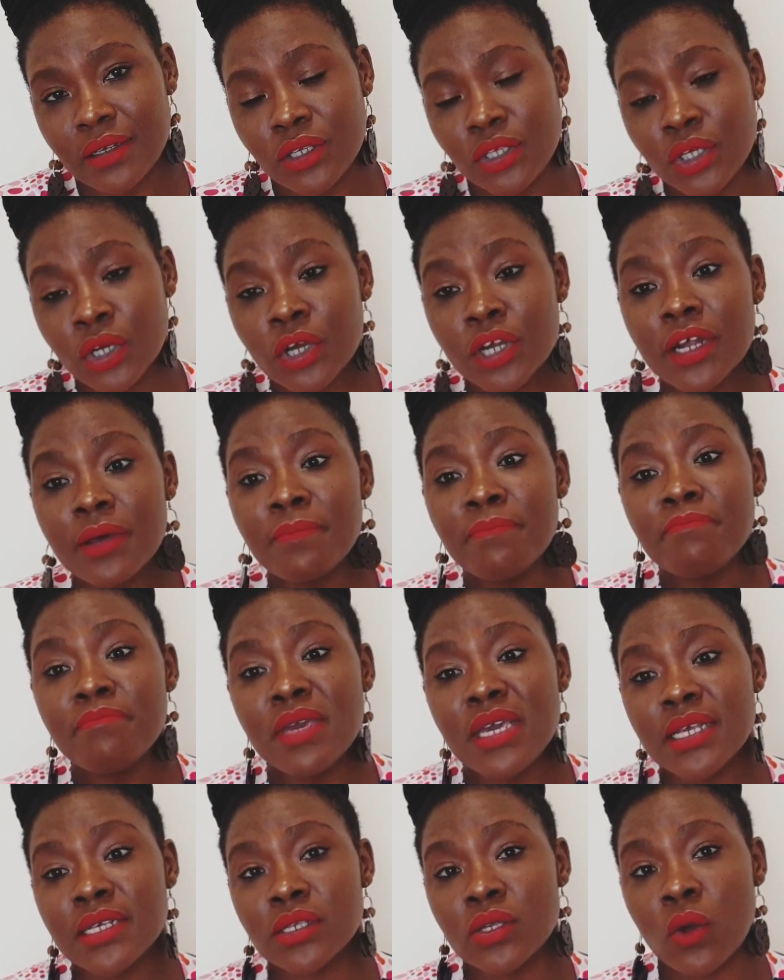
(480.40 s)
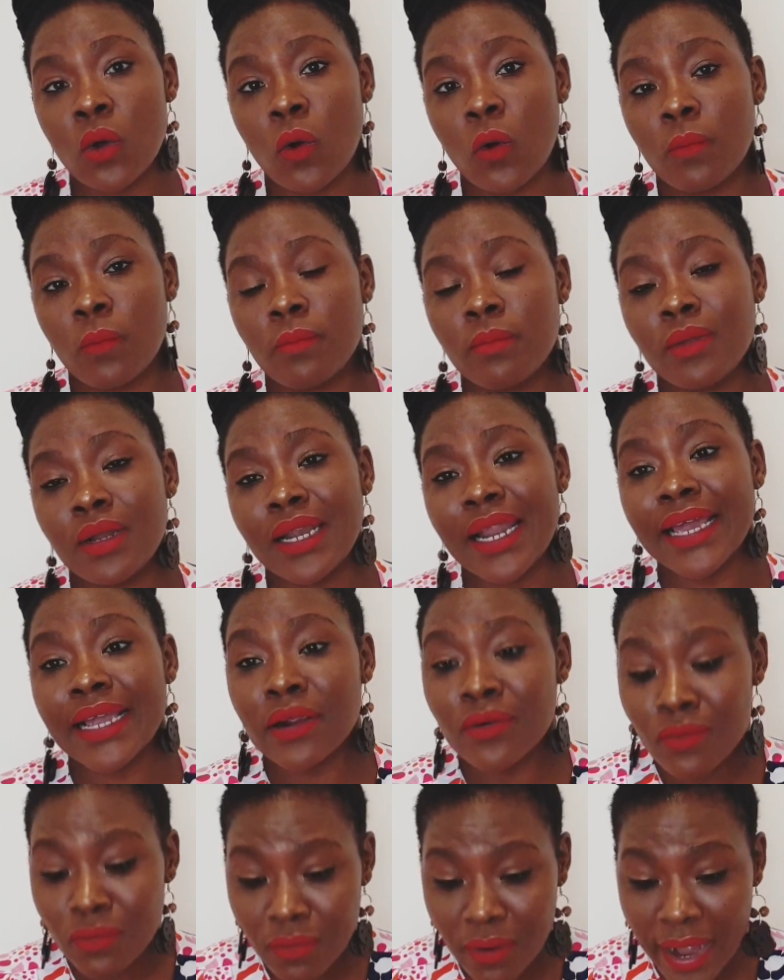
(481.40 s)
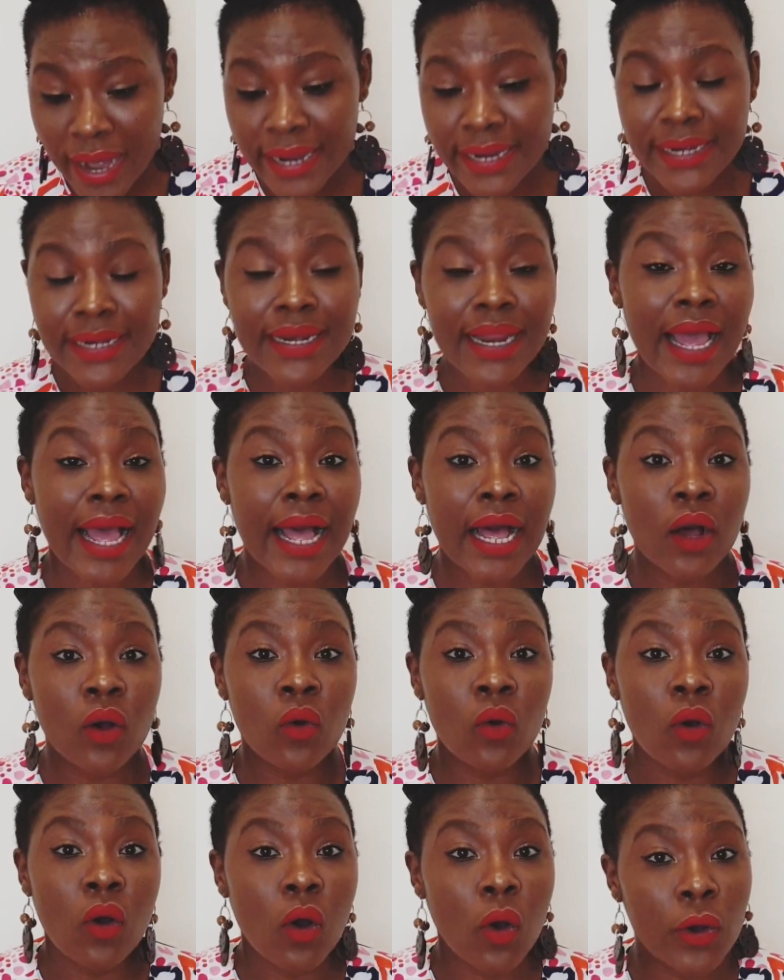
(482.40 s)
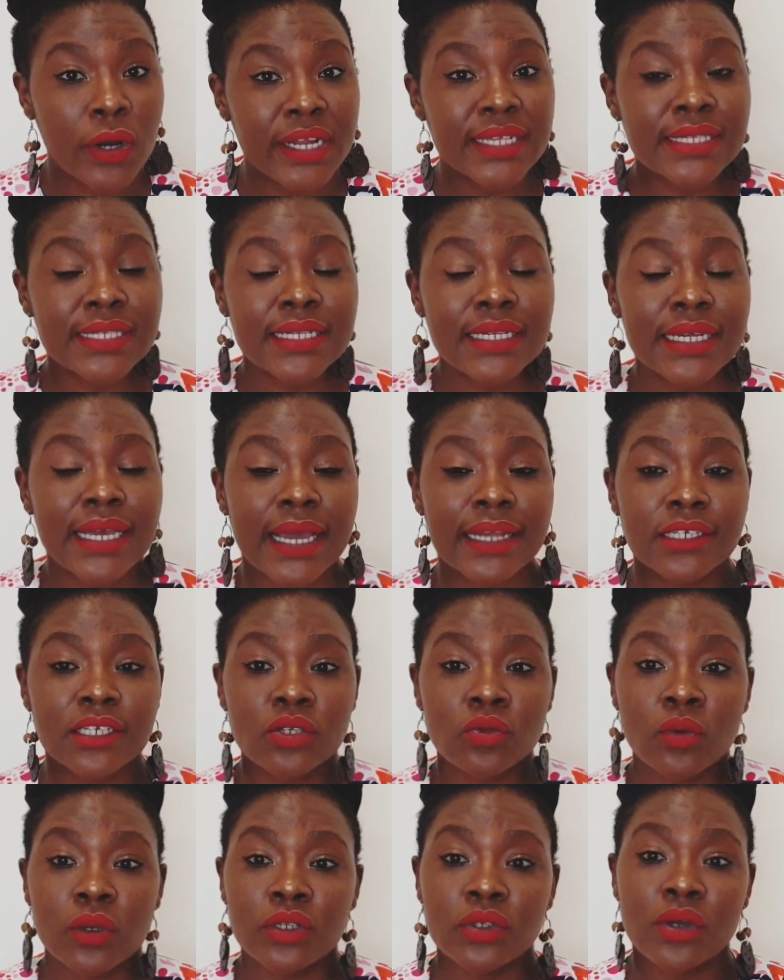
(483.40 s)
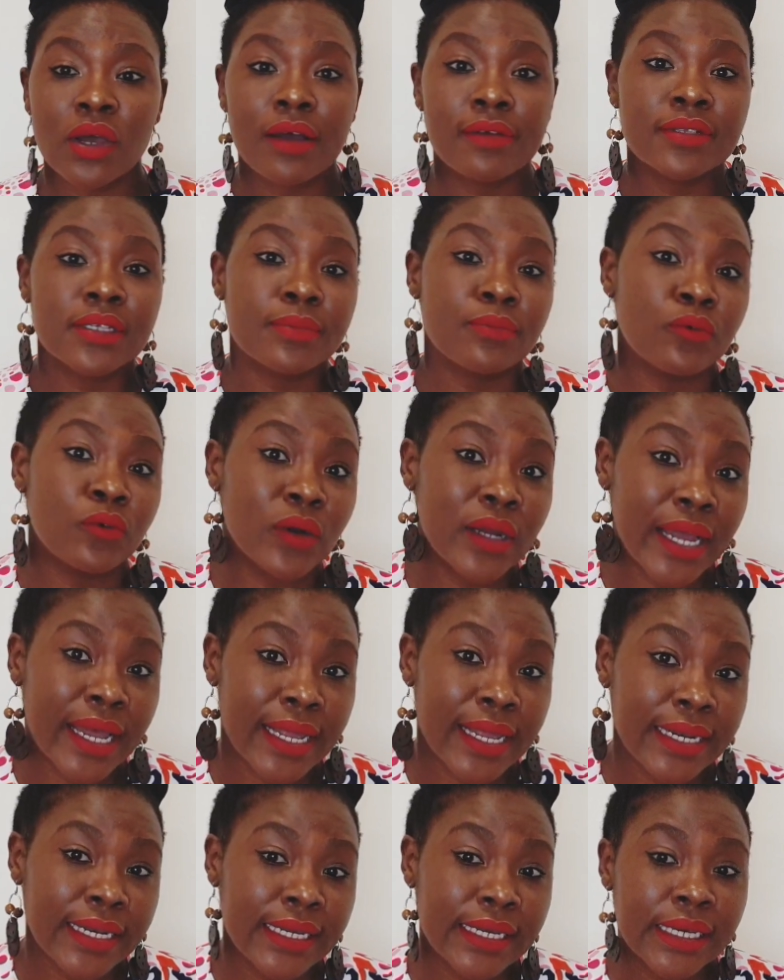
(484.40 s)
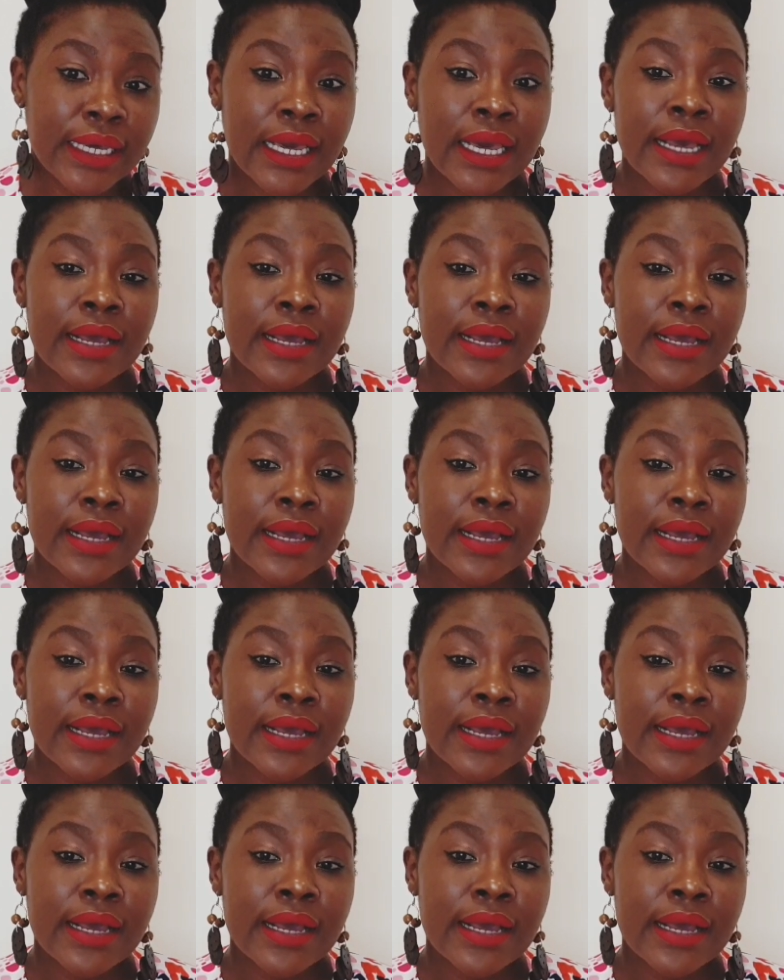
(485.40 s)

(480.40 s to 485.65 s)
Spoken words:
You're gonna miss home. Like right now, honestly, I just want to have some ugali,